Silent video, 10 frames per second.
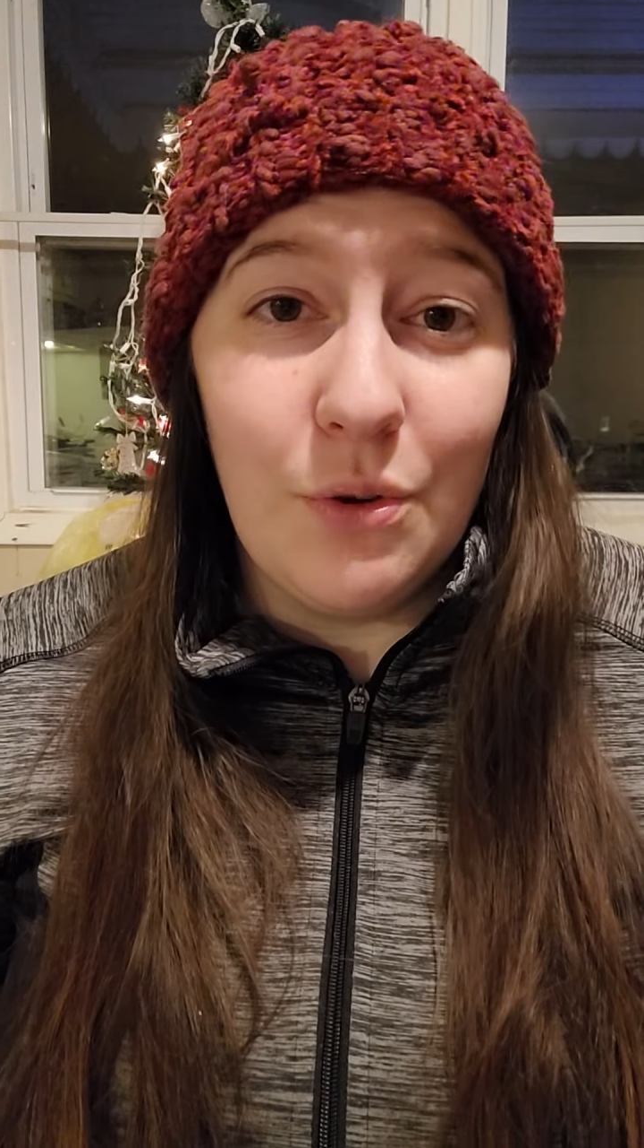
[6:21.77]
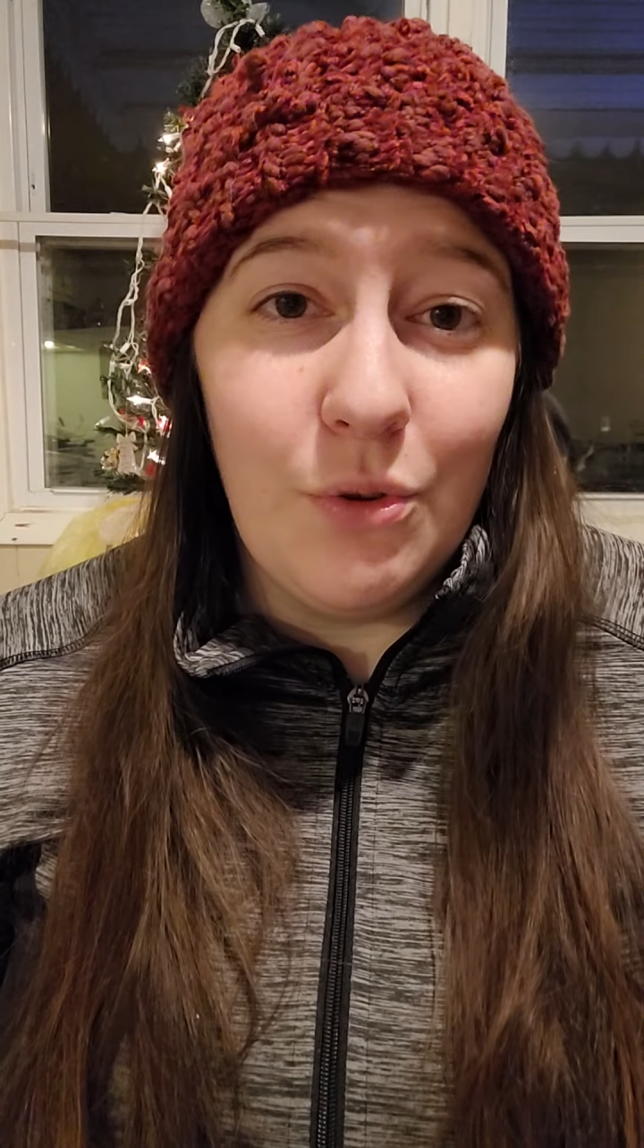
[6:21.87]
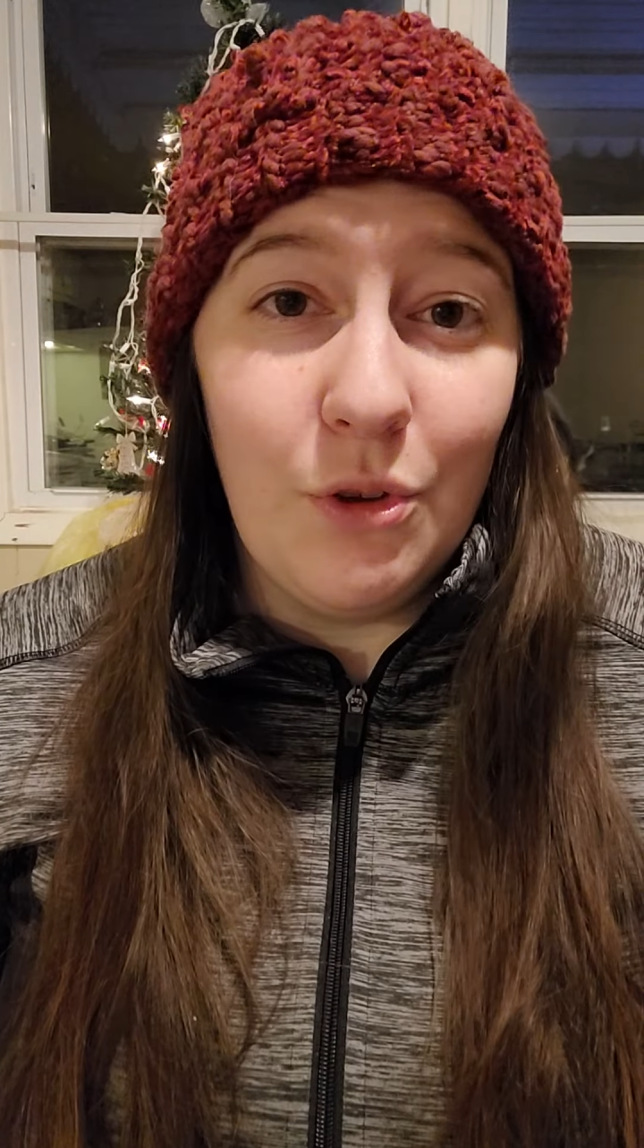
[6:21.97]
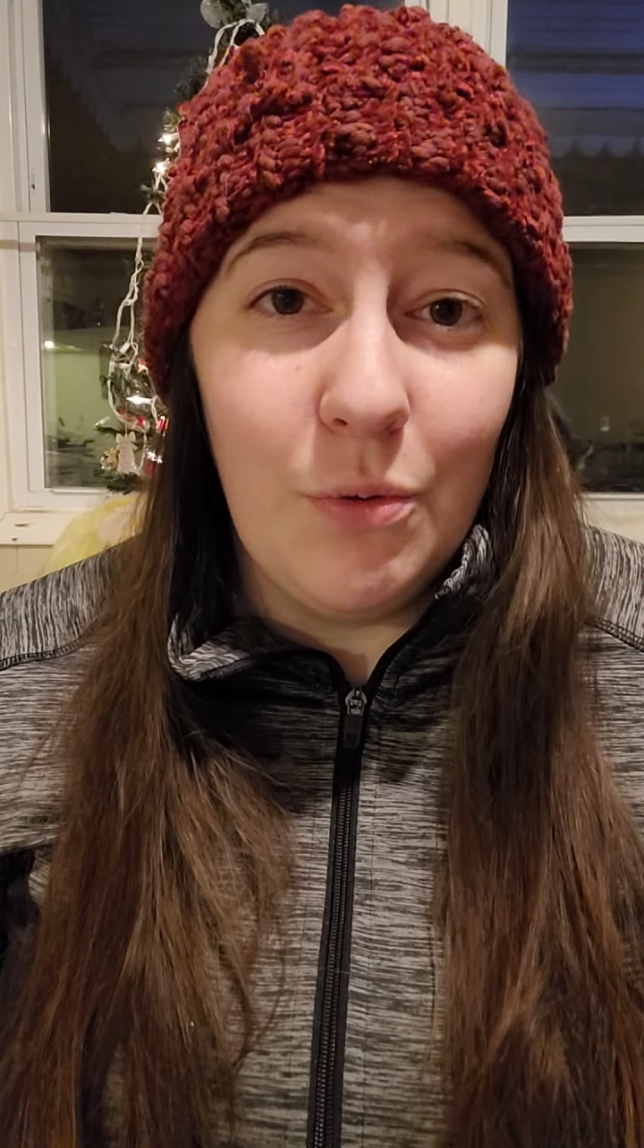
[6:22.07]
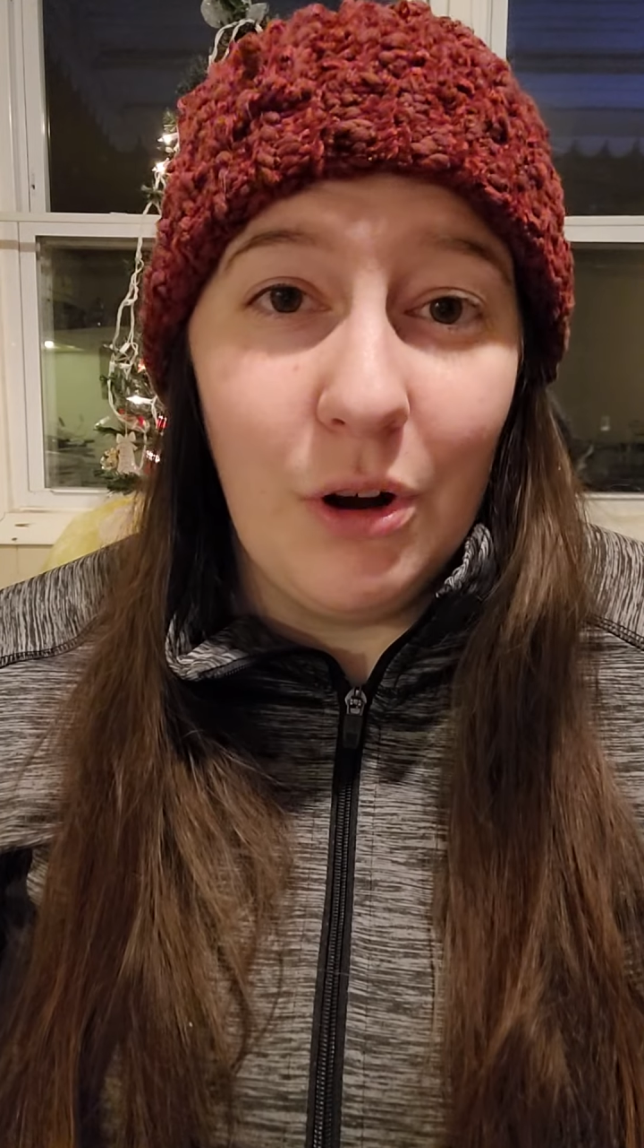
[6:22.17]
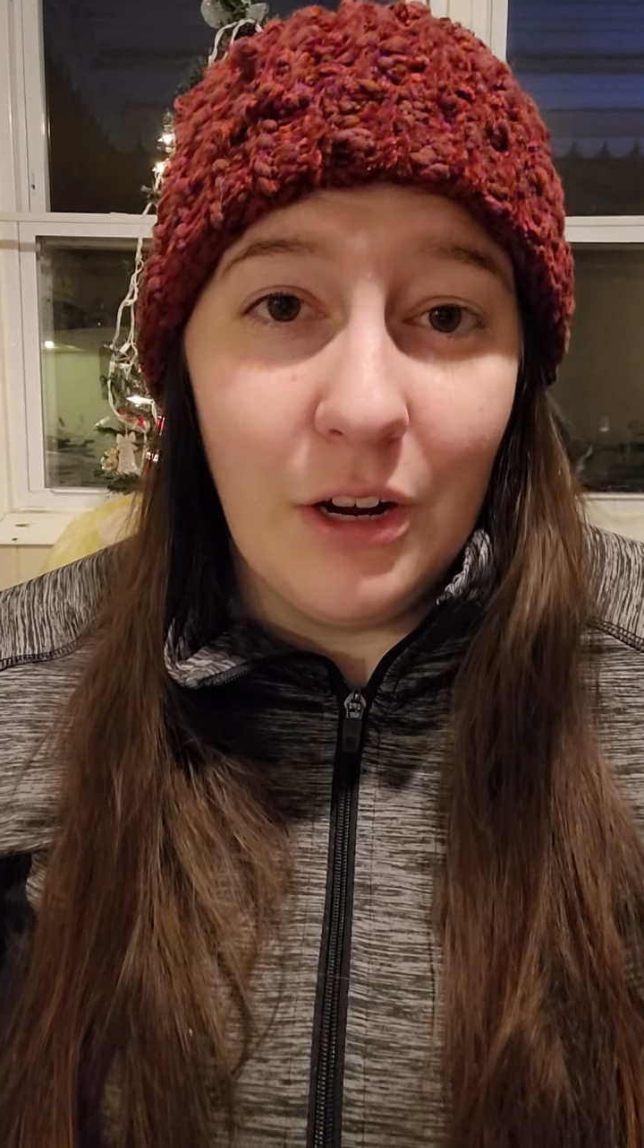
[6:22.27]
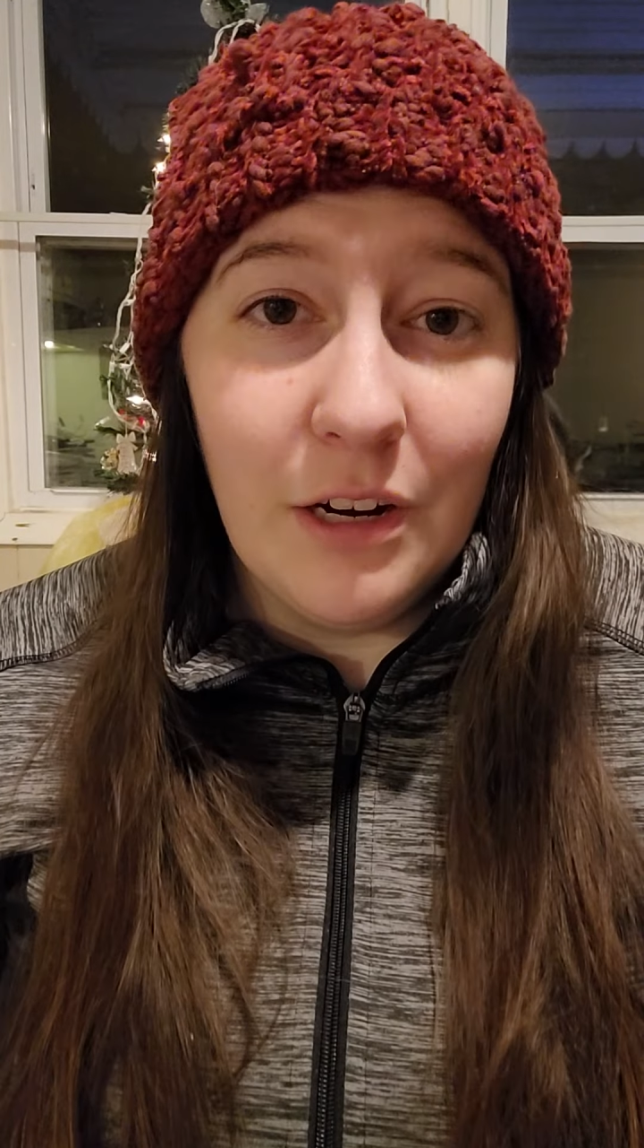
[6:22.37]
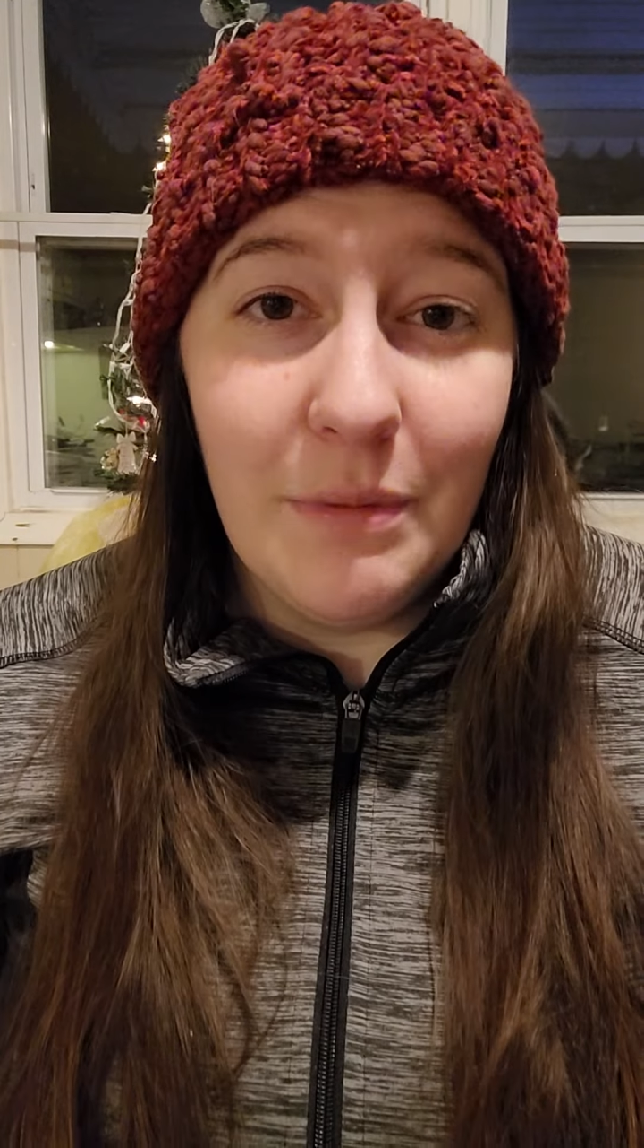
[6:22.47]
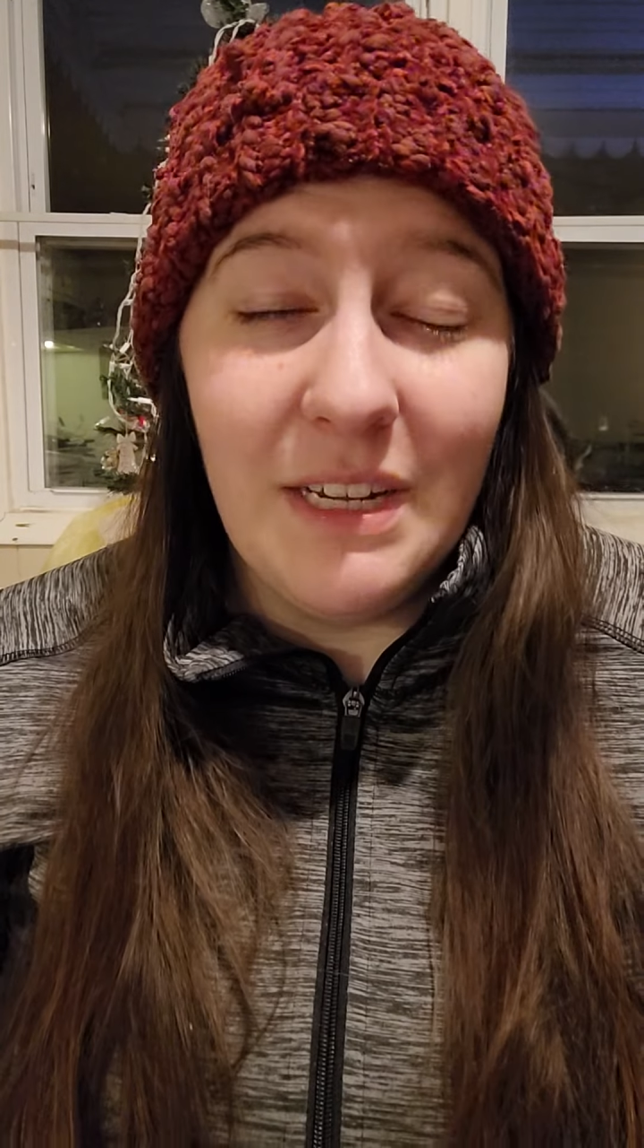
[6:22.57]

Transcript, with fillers: who you are